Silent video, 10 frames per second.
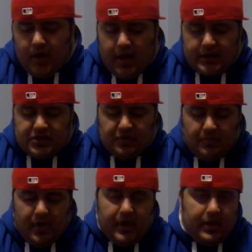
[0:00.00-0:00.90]
I actually
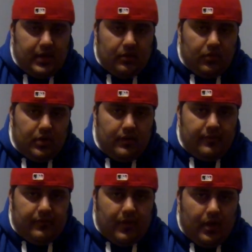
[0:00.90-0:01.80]
might get rid
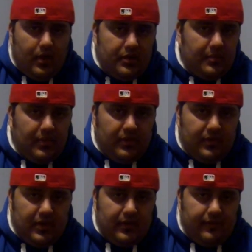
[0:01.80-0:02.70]
of some of
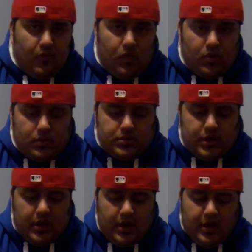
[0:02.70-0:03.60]
the D4s
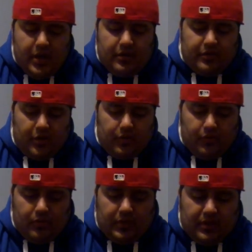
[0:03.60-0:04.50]
and start
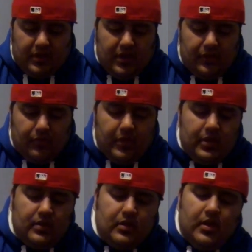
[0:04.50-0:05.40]
throwing these
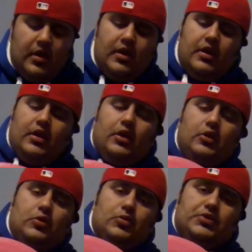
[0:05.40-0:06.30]
D3s.
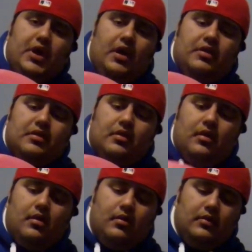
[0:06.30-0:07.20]
Huge S
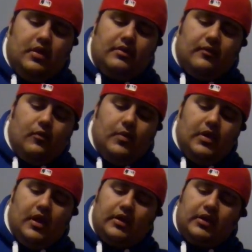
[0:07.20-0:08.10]
disc for me,
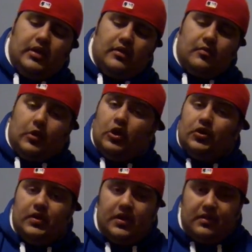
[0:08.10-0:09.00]
and I can get some
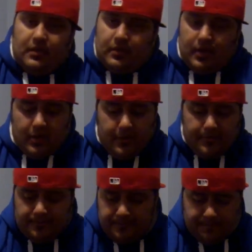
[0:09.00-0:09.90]
good distance on
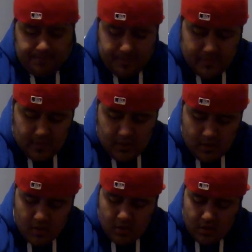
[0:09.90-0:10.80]
it.